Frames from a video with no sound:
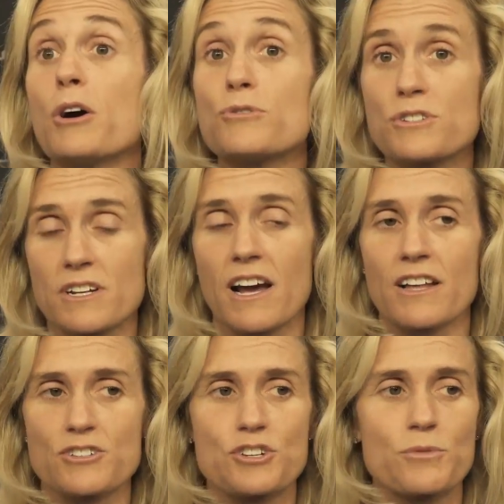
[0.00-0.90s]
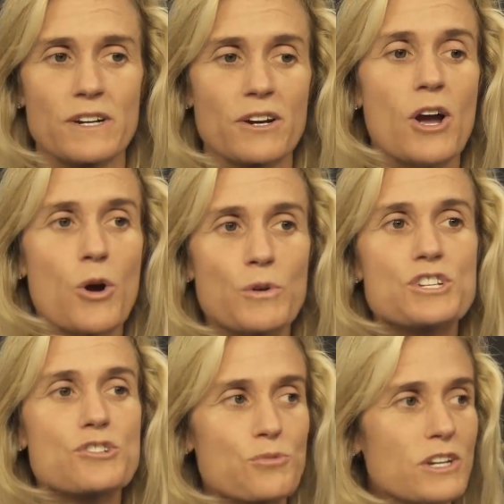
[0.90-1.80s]
post-college career,
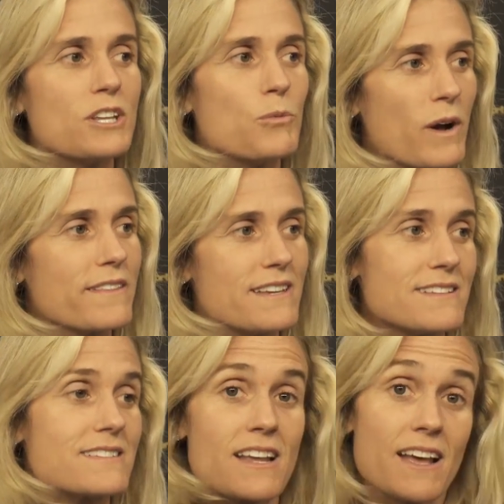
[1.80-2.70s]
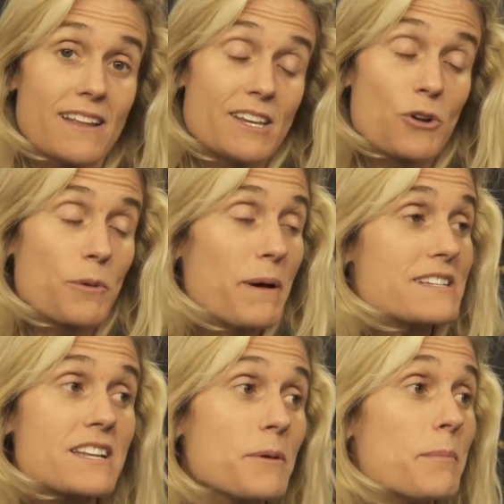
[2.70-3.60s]
which is really what these, you know, the
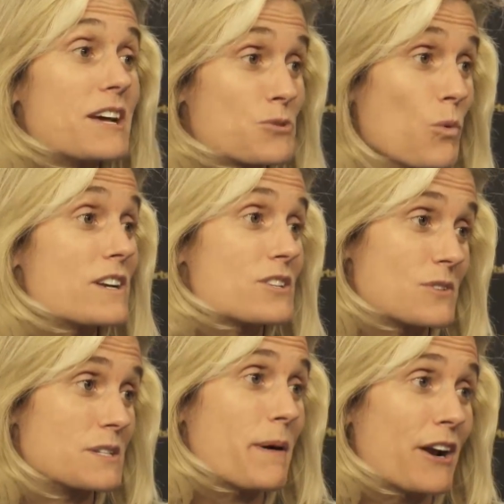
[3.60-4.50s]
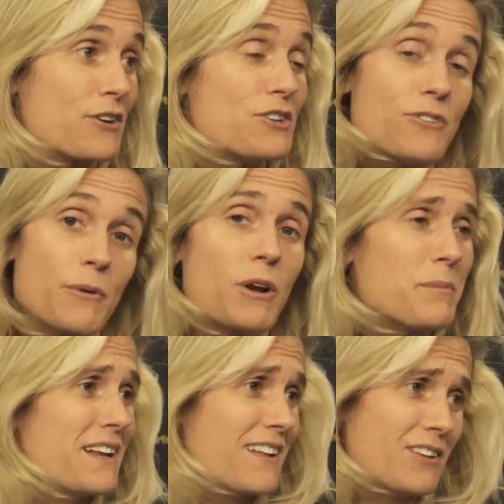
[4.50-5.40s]
best of the best want to aspire to do. They want to
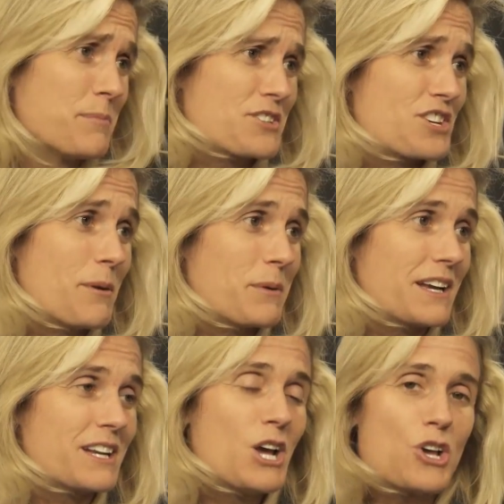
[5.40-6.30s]
be an Olympic champion.